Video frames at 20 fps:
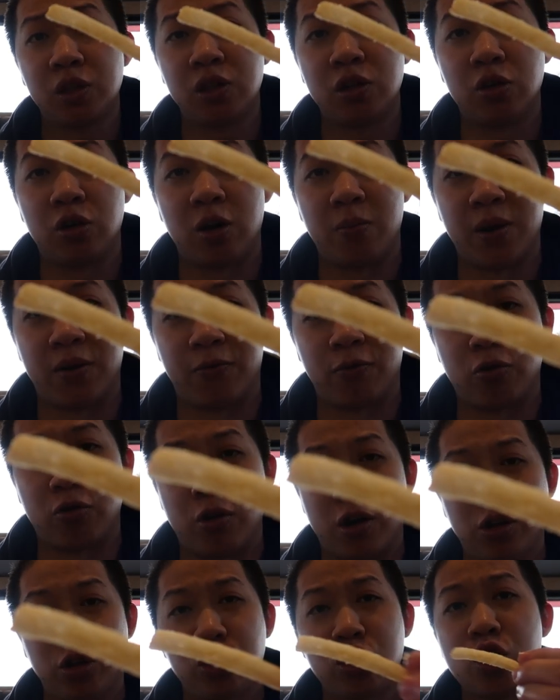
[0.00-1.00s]
Still got a bit of
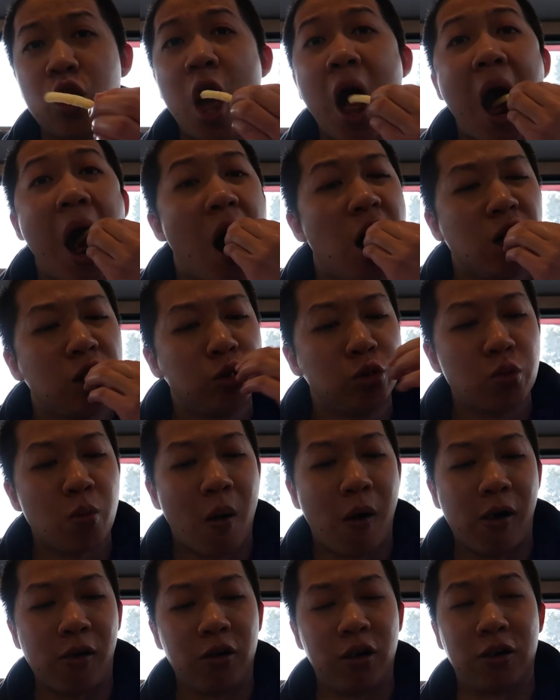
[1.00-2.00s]
crunch.
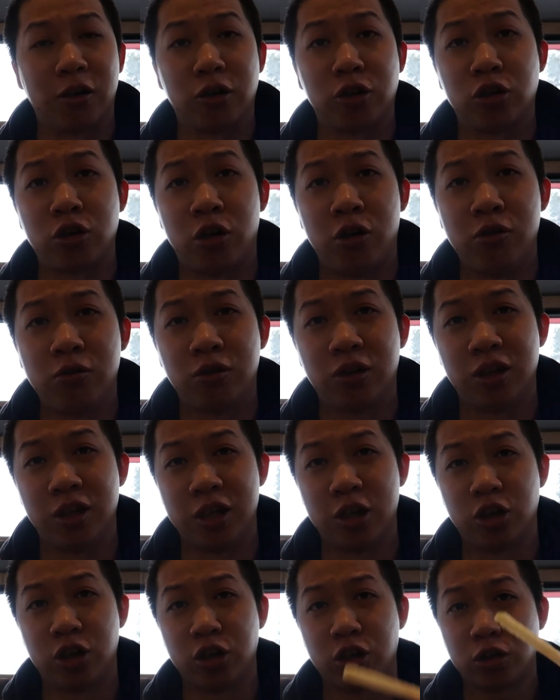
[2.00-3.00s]
A lot of salt,
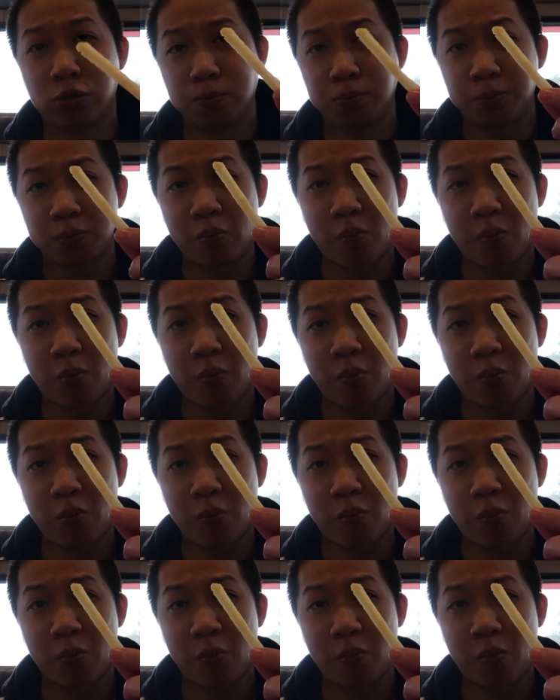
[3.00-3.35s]
delicious.